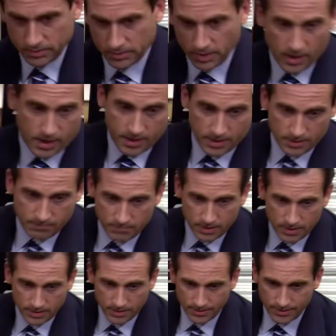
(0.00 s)
it's
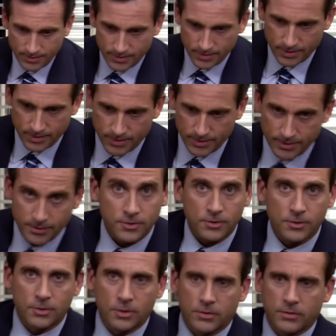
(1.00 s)
time that I
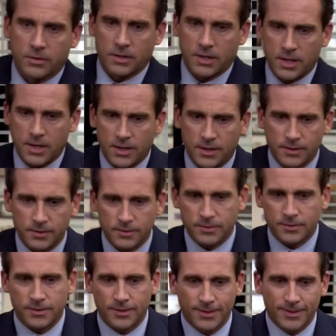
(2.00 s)
turn over the
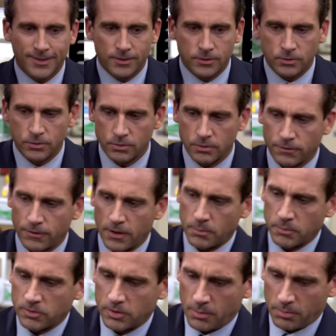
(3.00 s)
keys to the
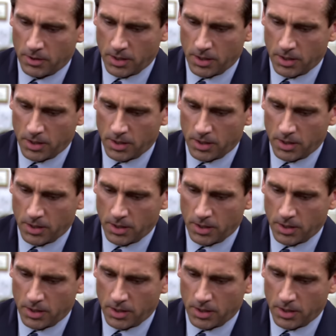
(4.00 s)
famous